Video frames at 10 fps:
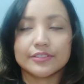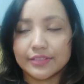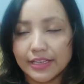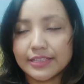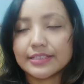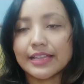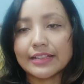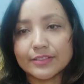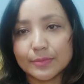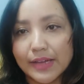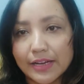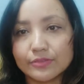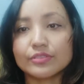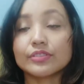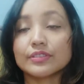Yes, that's
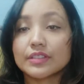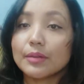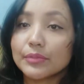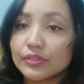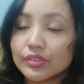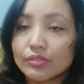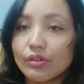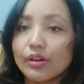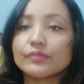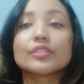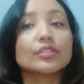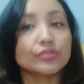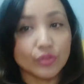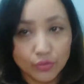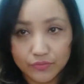about the summary of
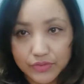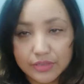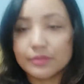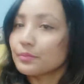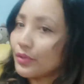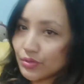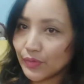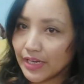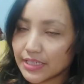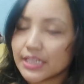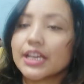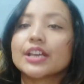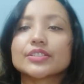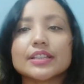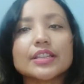the oval portrait.
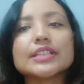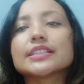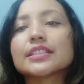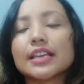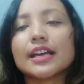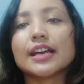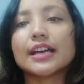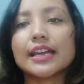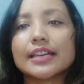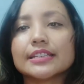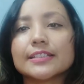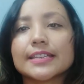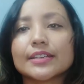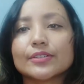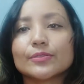So let's head
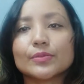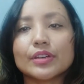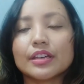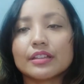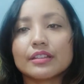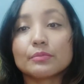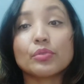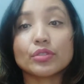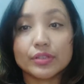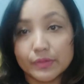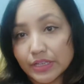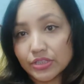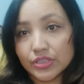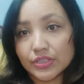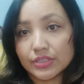into the important
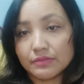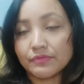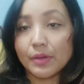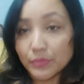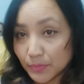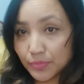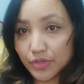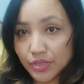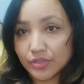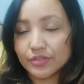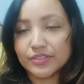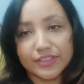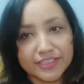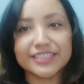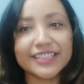questions from the book. So
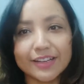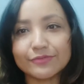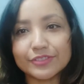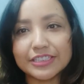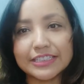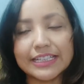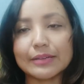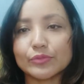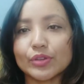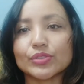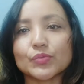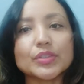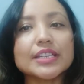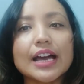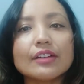listen carefully. I'm going to
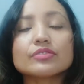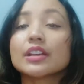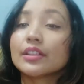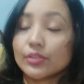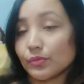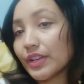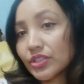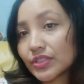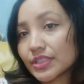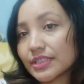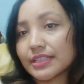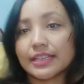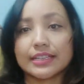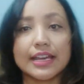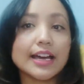read out the questions
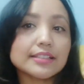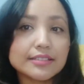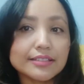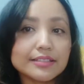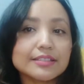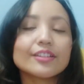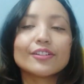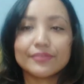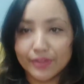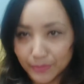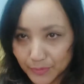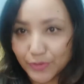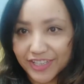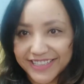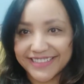and answers from the
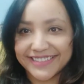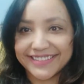book.